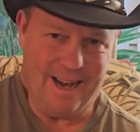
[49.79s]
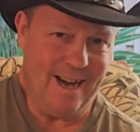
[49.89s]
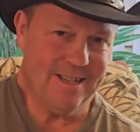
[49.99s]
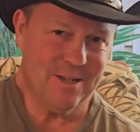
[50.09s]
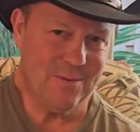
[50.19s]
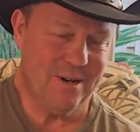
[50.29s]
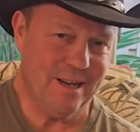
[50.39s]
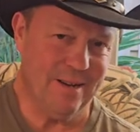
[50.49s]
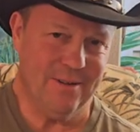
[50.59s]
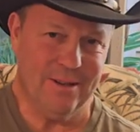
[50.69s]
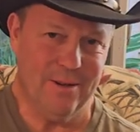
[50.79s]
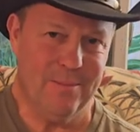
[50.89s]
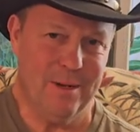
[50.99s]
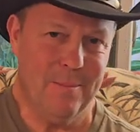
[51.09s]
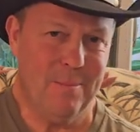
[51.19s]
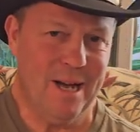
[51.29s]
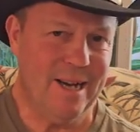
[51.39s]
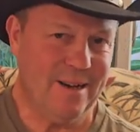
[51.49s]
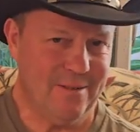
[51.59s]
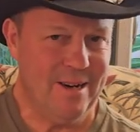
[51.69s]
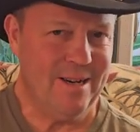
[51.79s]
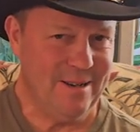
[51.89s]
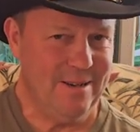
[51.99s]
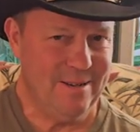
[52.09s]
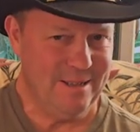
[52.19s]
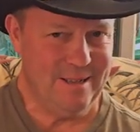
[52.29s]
I just want to give you a little bit of background.